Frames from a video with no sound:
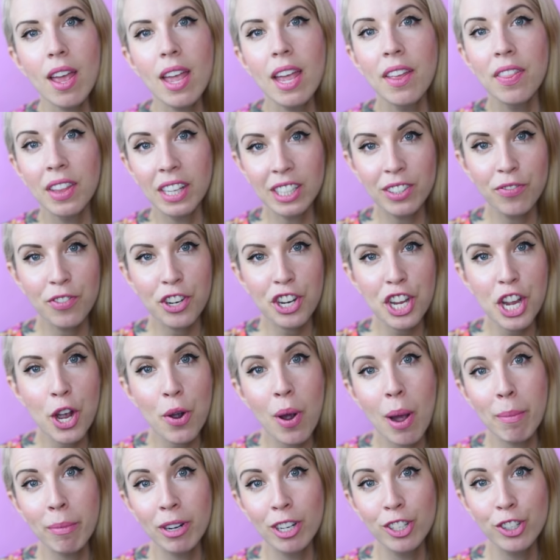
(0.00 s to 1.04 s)
In this video,
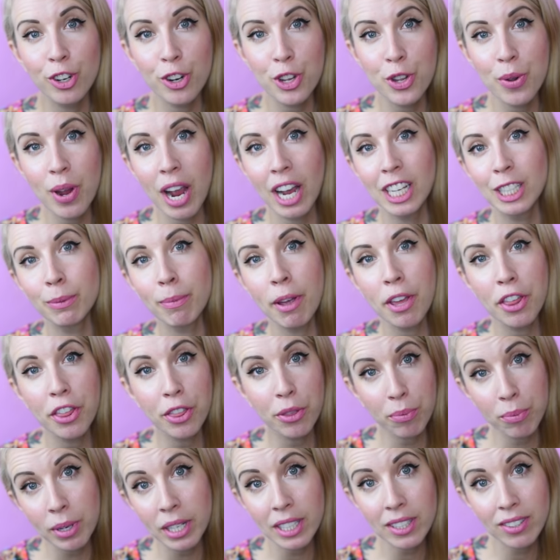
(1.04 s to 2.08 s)
I'm going to show you guys my
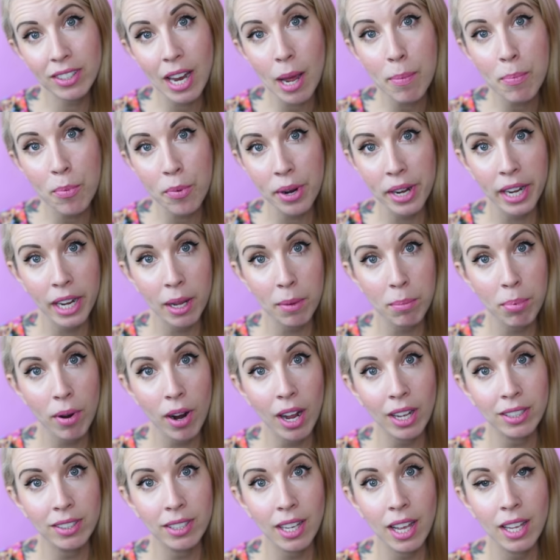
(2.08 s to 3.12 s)
3-step weaning
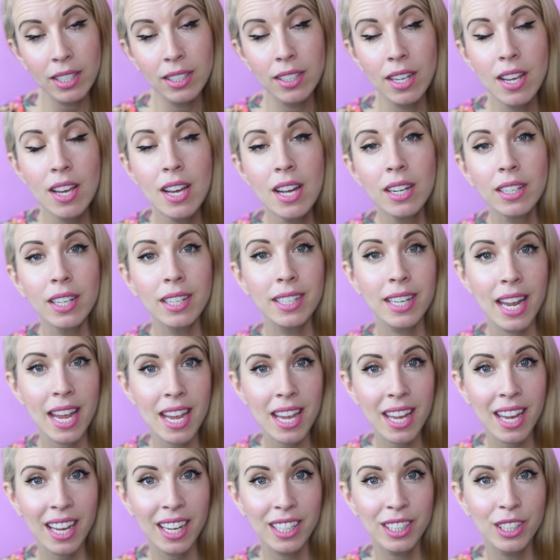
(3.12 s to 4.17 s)
process to
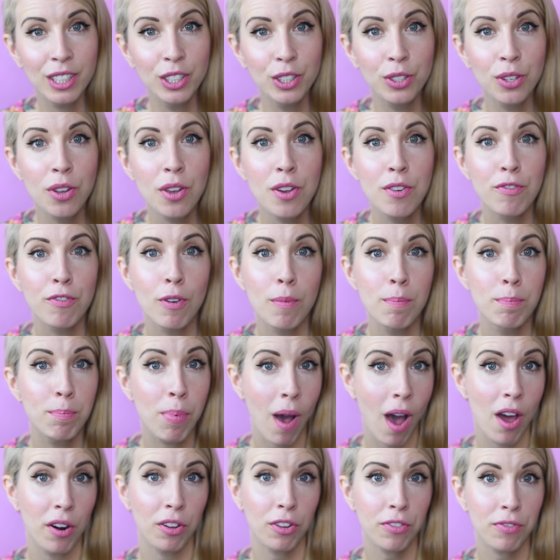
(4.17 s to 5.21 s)
take kittens from
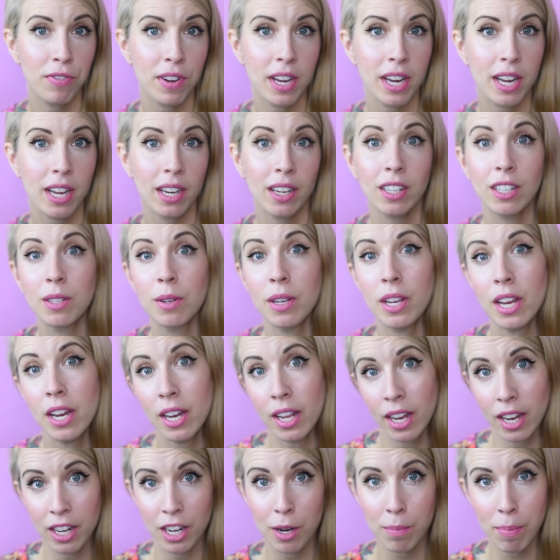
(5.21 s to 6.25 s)
bottle feeding to
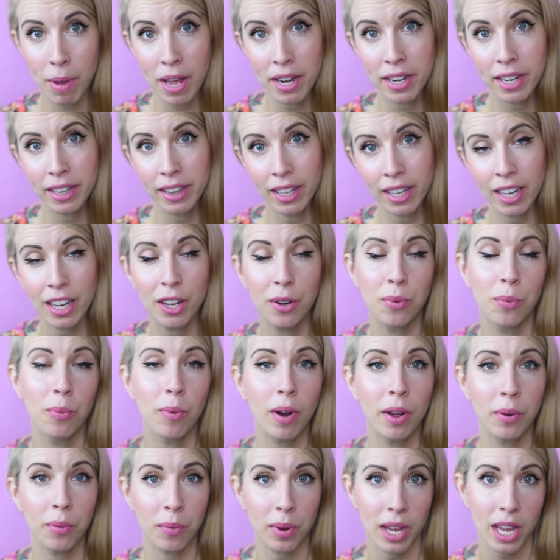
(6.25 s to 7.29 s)
eating independently in
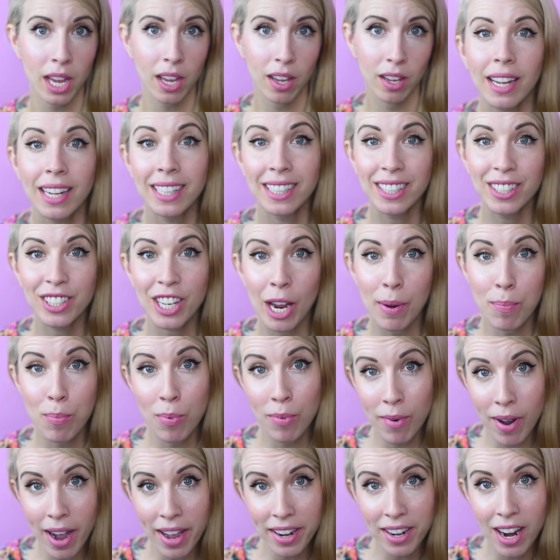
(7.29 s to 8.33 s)
1 week. In step
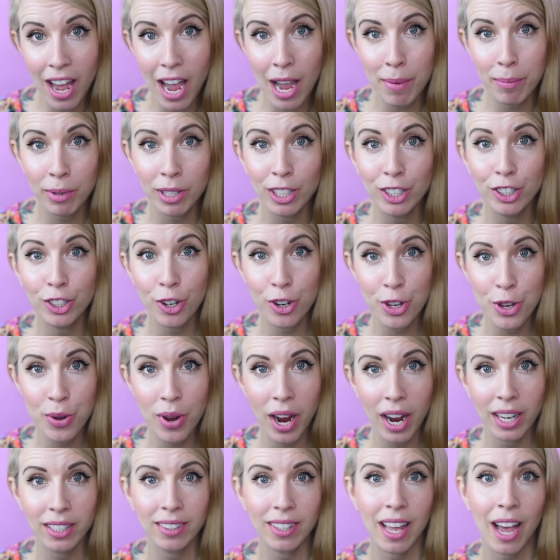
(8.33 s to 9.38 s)
one, I'm going to show you
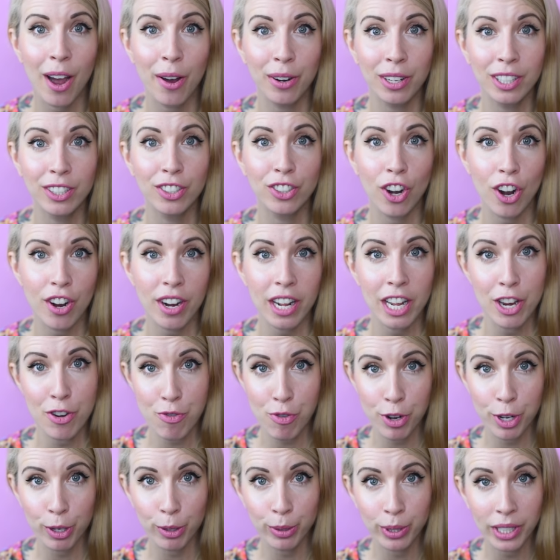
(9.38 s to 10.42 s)
guys how to start
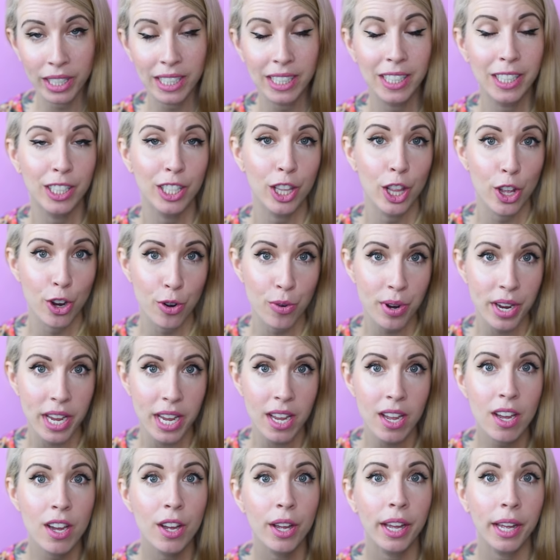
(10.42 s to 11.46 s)
introducing
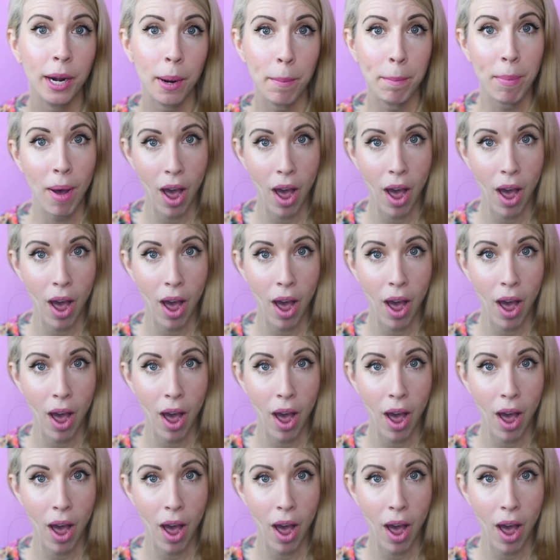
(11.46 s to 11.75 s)
slurry in a